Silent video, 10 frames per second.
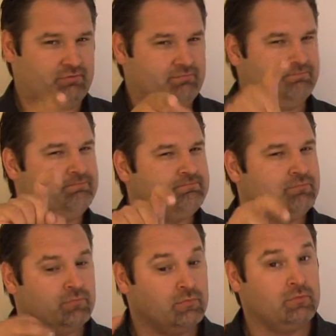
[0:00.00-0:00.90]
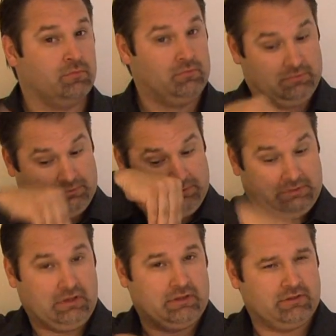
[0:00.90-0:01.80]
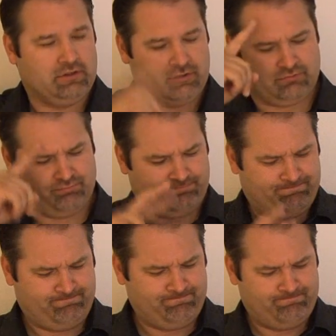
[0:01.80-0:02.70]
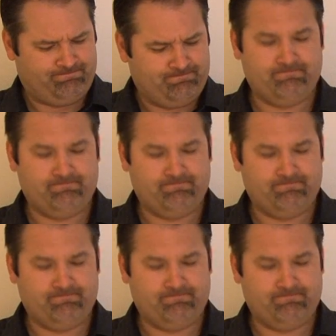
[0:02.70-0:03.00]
First, you have to know what you want to do.